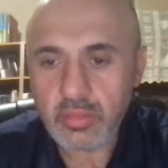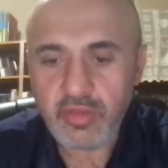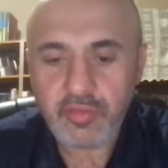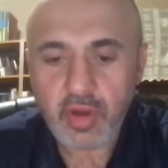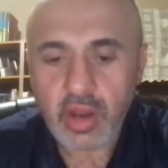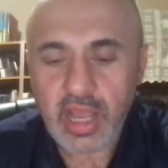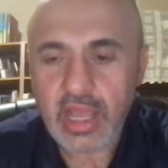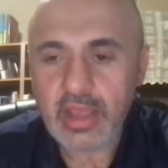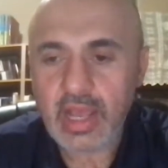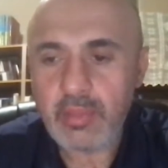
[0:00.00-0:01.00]
Before
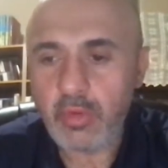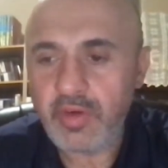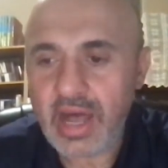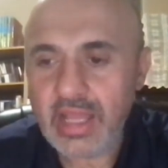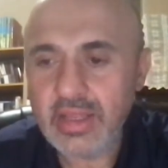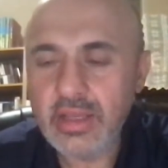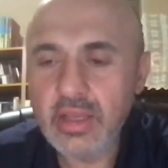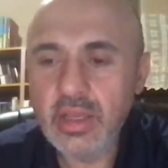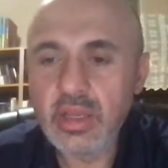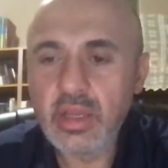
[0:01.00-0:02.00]
I, I move on,
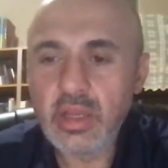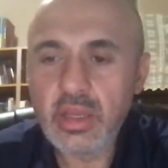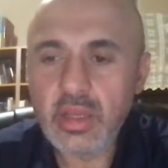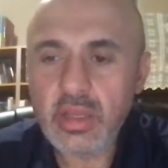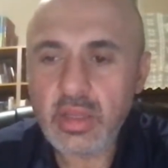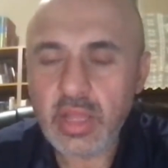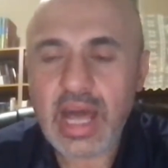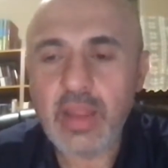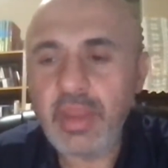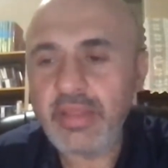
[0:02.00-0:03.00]

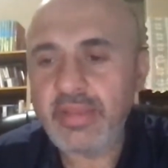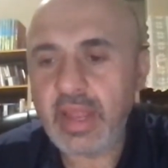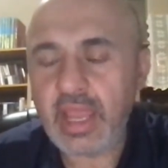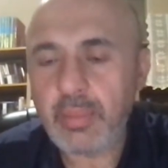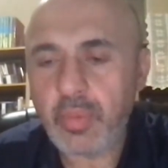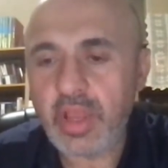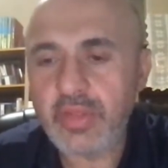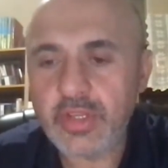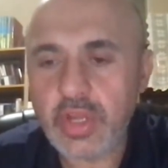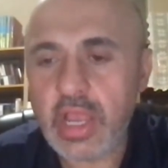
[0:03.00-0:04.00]
Bottom lot of meat today.
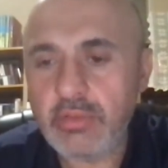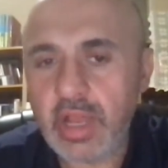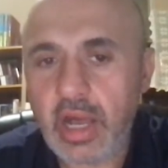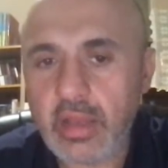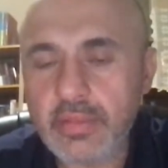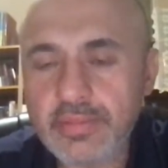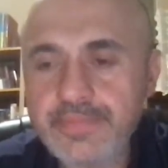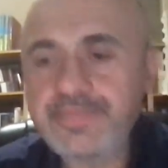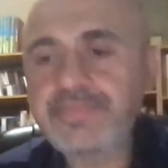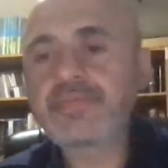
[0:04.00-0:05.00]
Praise the Chime God.
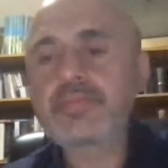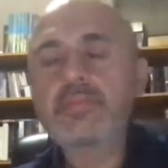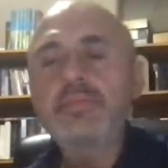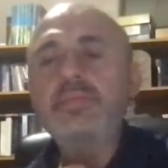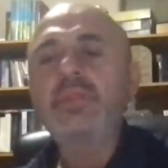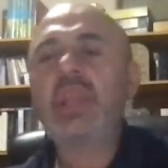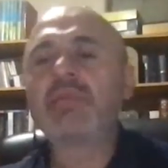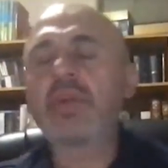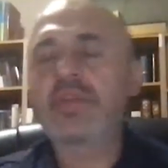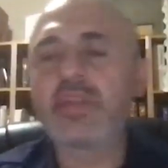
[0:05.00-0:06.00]

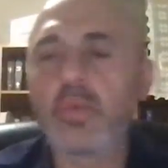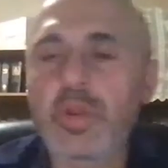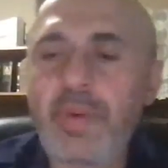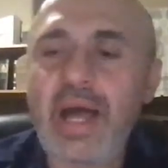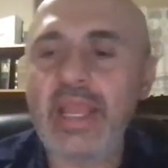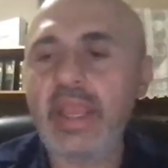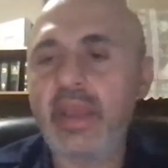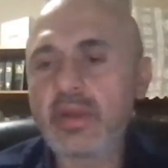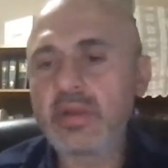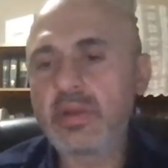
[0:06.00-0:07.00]
Everyone see the word Pali?